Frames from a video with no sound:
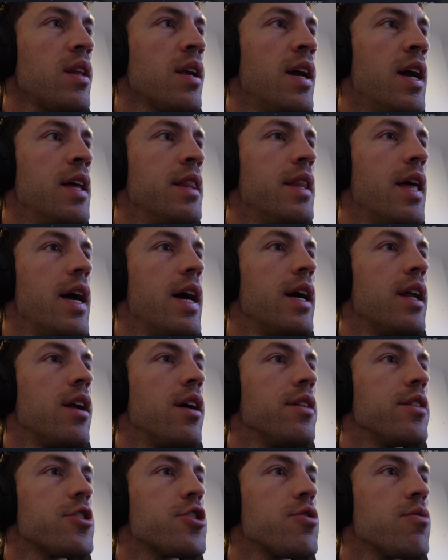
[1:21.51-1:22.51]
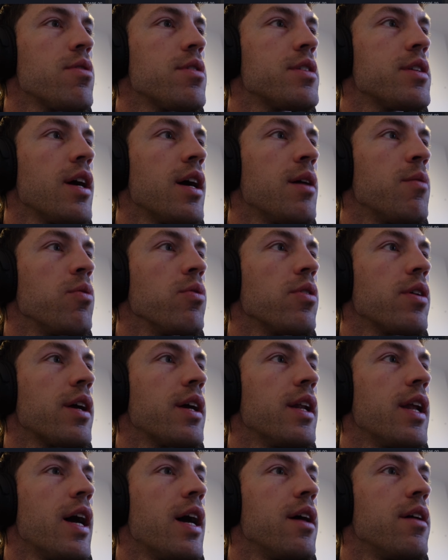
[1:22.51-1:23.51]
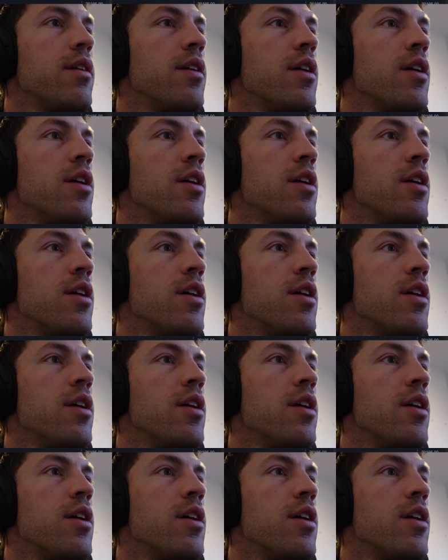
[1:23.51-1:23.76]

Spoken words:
And then on the short side, we're looking at